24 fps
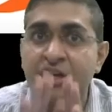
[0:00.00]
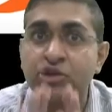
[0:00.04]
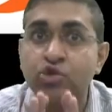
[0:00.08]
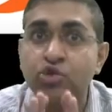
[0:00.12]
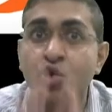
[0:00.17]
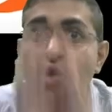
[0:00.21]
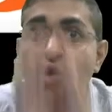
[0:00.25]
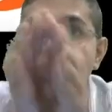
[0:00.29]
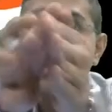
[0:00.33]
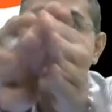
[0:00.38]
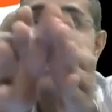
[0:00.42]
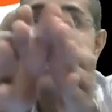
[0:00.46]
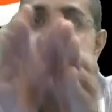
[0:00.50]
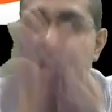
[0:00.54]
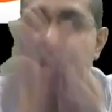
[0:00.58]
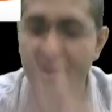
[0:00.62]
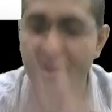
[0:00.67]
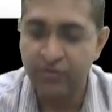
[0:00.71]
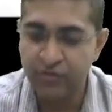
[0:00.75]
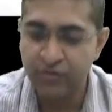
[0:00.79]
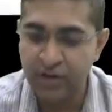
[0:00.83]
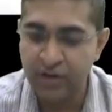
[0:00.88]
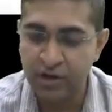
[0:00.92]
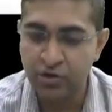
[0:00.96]
to
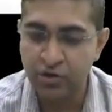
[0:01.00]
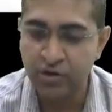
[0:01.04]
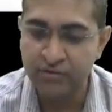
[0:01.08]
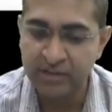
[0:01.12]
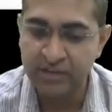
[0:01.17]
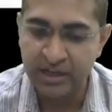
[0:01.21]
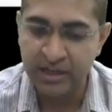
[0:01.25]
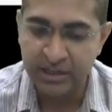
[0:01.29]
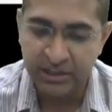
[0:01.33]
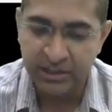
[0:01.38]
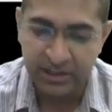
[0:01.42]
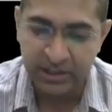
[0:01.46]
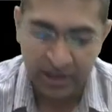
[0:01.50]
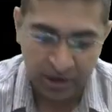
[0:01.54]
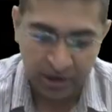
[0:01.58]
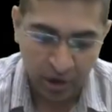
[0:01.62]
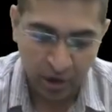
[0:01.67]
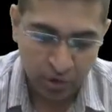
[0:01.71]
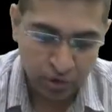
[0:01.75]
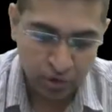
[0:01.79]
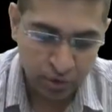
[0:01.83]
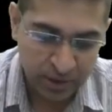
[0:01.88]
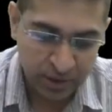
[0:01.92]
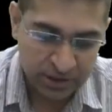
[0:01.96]
in front of the retina. Now
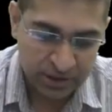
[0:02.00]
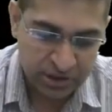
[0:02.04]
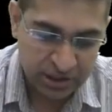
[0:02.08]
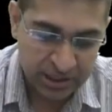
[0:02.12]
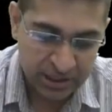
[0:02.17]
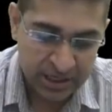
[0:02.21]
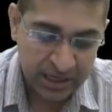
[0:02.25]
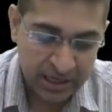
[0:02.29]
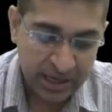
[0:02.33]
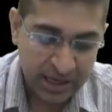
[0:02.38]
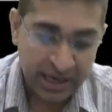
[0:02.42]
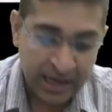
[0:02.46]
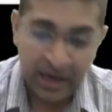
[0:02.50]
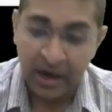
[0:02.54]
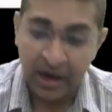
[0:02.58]
you can see